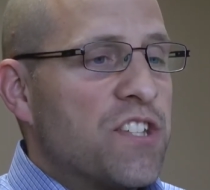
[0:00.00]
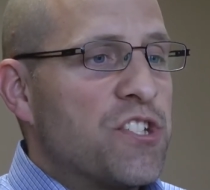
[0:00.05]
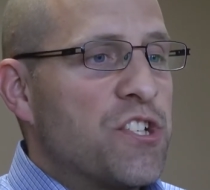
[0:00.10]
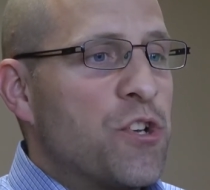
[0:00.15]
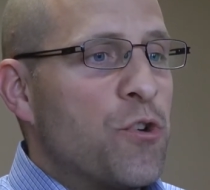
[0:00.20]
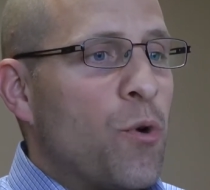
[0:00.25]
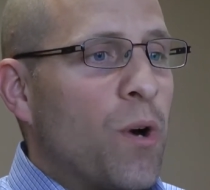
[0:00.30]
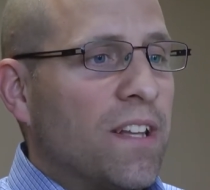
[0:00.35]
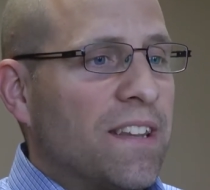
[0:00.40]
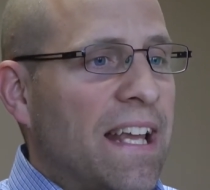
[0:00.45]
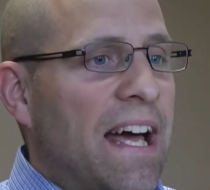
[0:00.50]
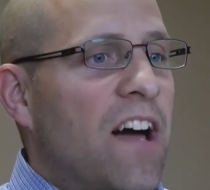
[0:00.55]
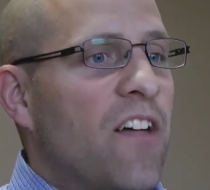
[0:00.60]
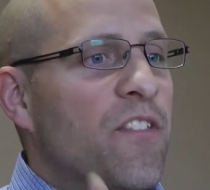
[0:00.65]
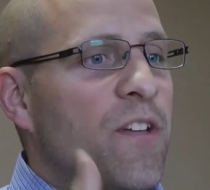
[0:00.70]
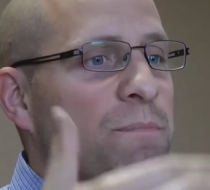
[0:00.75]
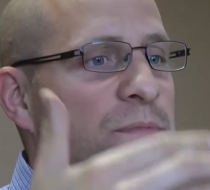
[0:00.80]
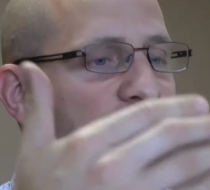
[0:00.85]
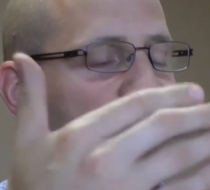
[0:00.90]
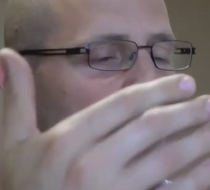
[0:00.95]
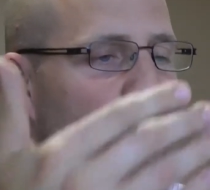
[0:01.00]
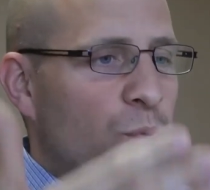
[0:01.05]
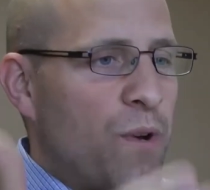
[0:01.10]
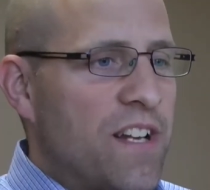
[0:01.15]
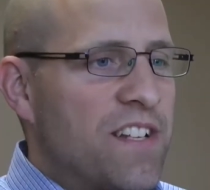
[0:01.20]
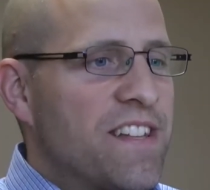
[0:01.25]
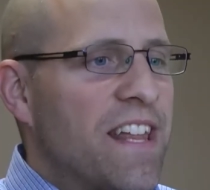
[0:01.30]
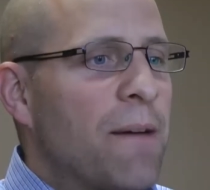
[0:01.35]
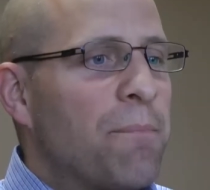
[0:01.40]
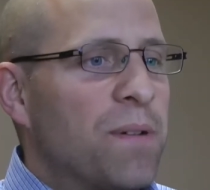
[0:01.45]
to allow them to
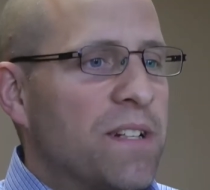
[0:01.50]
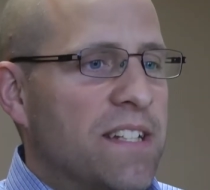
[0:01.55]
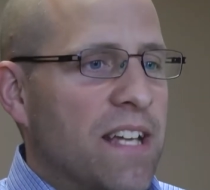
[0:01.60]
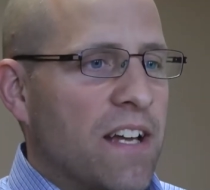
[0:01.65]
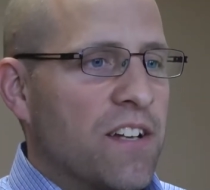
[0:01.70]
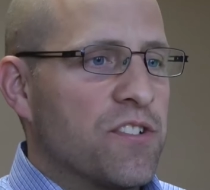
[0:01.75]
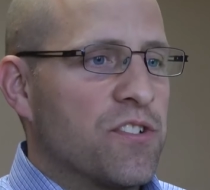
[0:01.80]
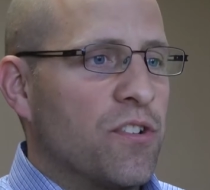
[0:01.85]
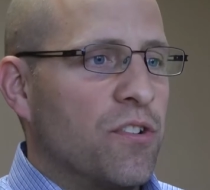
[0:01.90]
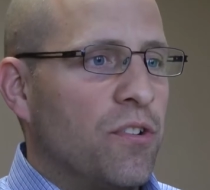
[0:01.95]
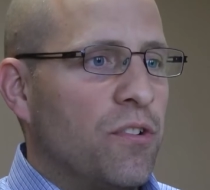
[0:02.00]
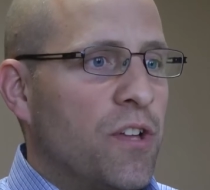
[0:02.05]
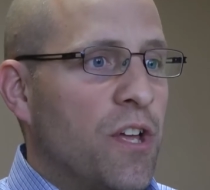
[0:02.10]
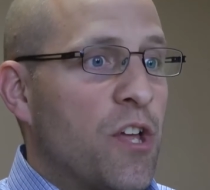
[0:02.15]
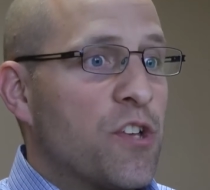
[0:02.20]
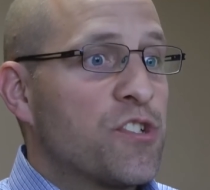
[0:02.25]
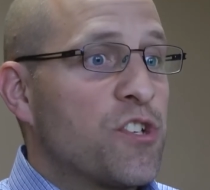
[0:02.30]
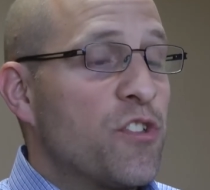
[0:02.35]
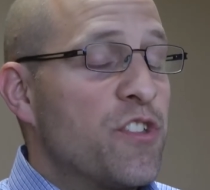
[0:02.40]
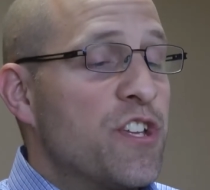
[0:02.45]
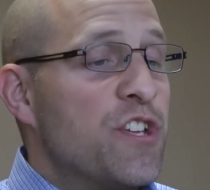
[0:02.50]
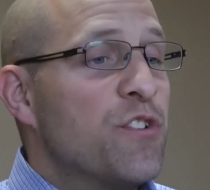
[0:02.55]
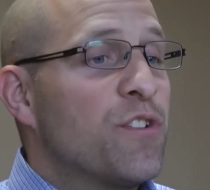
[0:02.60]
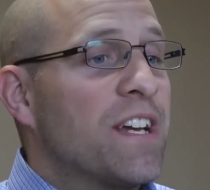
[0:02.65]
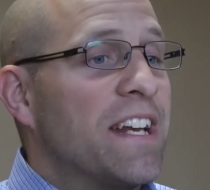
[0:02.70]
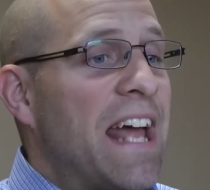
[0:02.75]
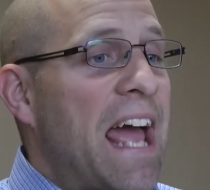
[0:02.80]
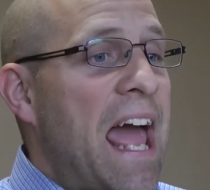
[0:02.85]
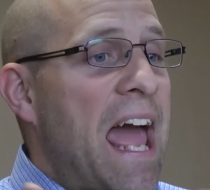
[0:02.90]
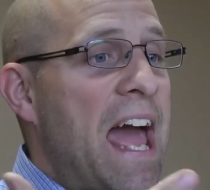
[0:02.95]
reach that potential, so that you
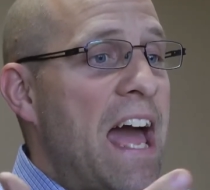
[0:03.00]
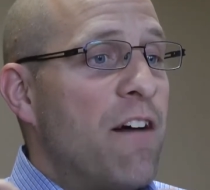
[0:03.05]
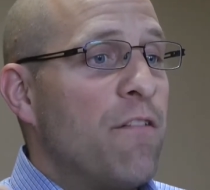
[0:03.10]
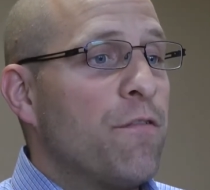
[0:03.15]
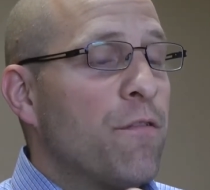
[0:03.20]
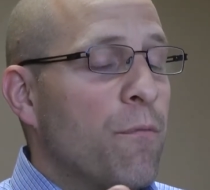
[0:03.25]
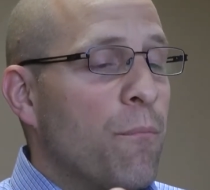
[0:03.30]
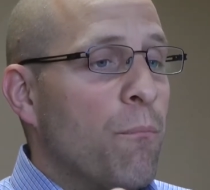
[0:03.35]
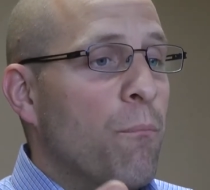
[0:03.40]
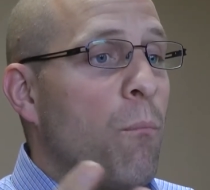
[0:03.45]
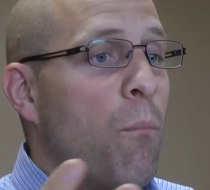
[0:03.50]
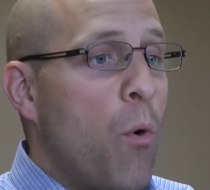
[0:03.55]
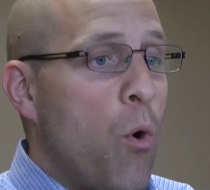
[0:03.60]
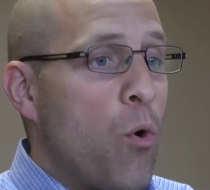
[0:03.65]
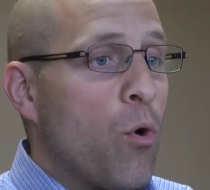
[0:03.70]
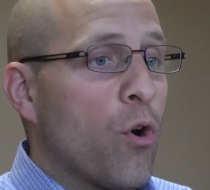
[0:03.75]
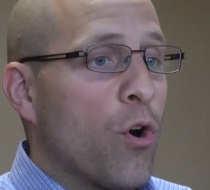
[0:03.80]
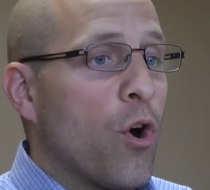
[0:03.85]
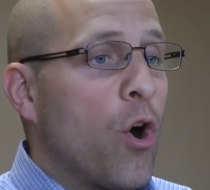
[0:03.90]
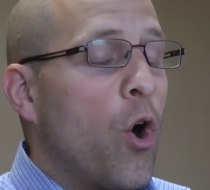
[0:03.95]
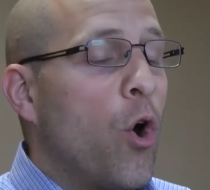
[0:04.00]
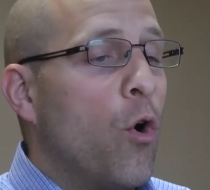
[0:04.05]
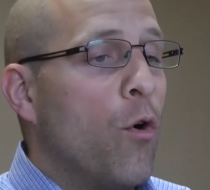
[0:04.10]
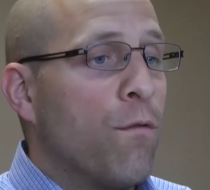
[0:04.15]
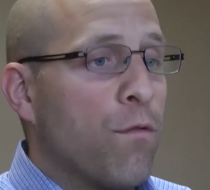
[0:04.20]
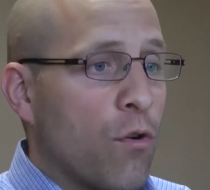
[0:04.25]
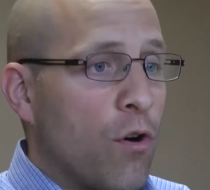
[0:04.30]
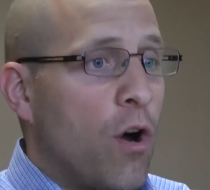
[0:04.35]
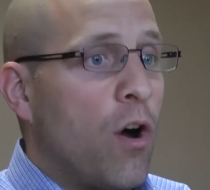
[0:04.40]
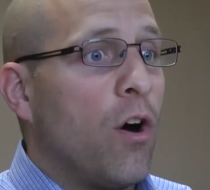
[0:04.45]
can have more
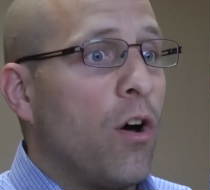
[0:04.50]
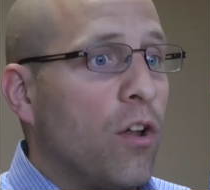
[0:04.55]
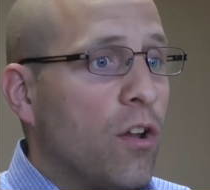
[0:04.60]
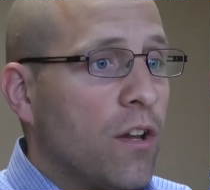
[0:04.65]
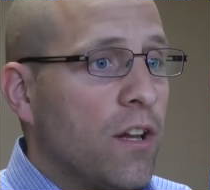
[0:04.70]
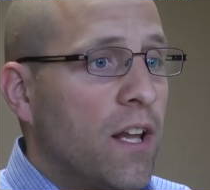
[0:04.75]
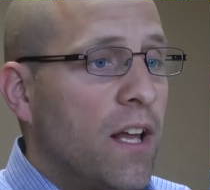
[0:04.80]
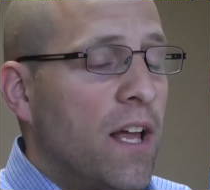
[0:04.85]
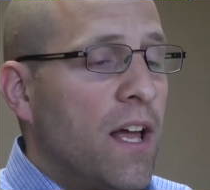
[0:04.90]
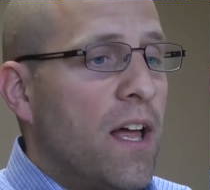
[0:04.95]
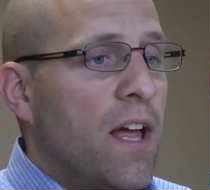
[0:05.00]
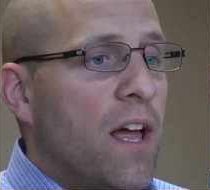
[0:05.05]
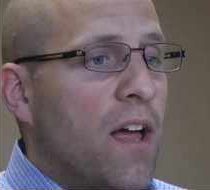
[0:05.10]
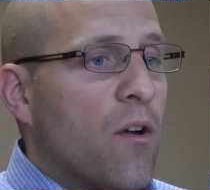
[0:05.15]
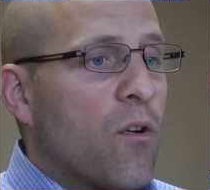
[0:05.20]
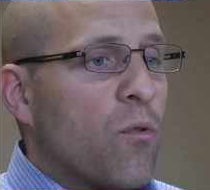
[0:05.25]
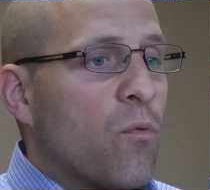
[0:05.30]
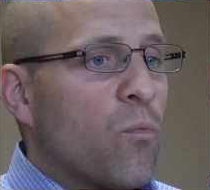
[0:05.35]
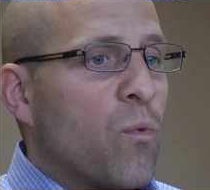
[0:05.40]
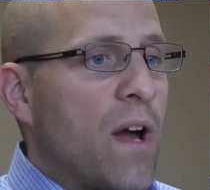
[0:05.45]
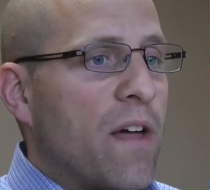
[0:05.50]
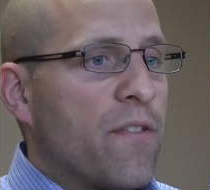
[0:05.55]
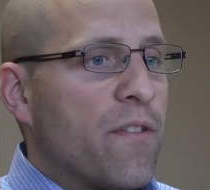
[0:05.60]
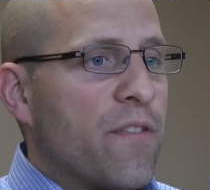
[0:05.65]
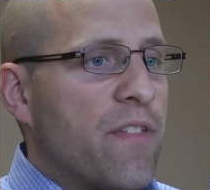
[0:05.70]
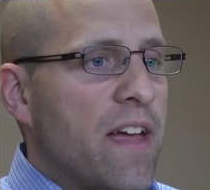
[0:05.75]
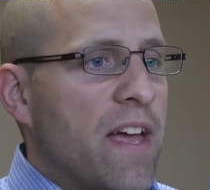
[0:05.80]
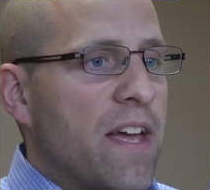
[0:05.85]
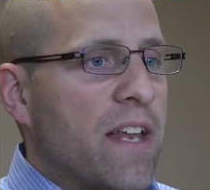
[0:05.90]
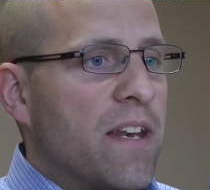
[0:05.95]
overall,
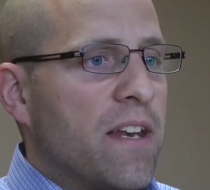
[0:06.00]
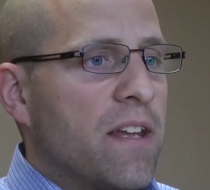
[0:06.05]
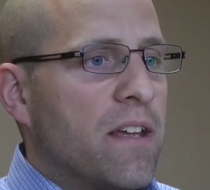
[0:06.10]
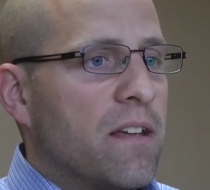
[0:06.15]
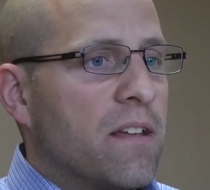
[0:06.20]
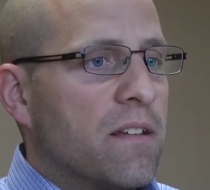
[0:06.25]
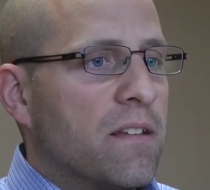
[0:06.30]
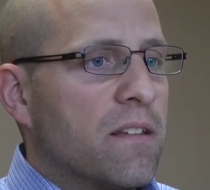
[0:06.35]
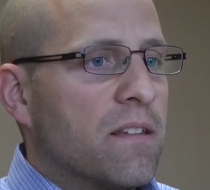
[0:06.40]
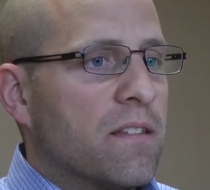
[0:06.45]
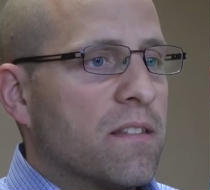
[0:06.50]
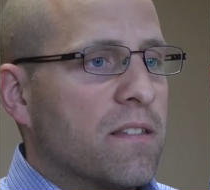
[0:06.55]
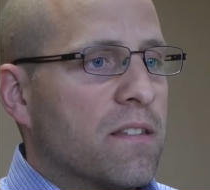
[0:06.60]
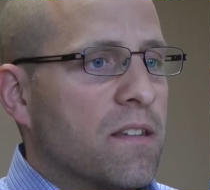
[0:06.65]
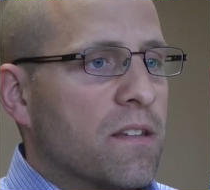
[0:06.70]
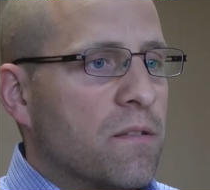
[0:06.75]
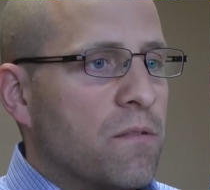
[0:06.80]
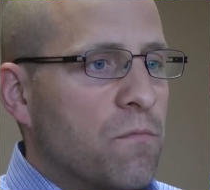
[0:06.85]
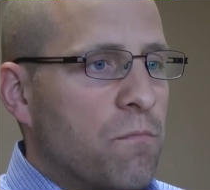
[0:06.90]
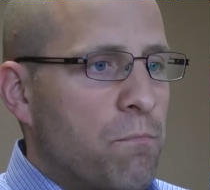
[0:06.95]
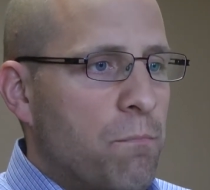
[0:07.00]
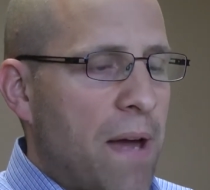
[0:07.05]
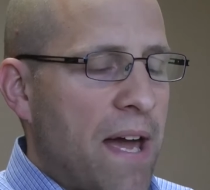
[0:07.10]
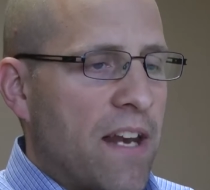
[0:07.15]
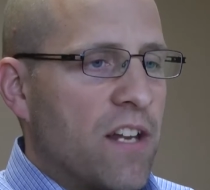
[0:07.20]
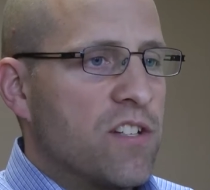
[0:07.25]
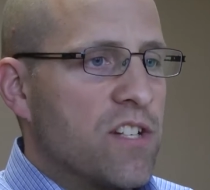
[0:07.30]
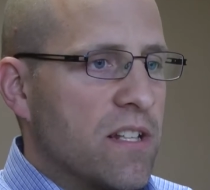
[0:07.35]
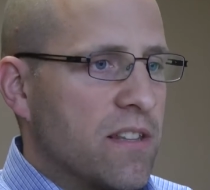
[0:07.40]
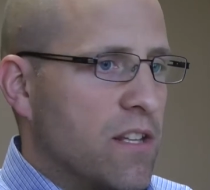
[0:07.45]
rather than
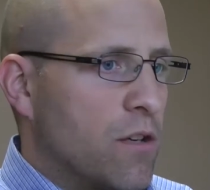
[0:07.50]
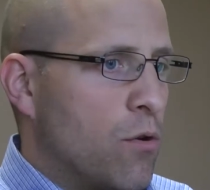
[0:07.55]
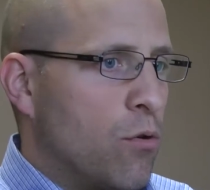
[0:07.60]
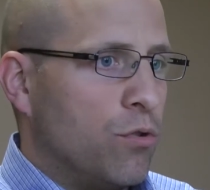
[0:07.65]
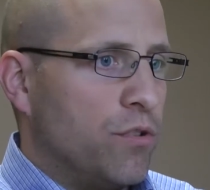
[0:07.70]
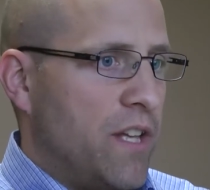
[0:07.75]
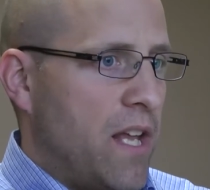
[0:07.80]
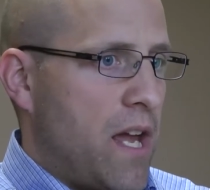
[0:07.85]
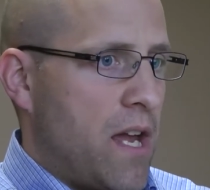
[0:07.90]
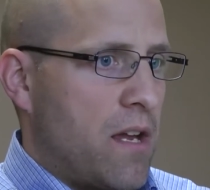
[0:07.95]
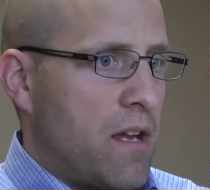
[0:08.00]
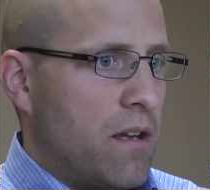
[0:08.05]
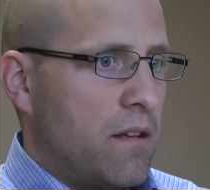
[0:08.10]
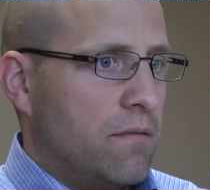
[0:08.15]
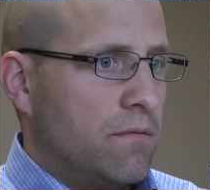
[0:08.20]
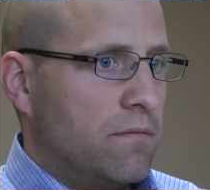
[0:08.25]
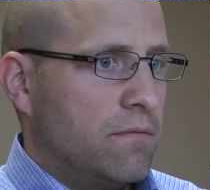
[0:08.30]
managing the golden egg.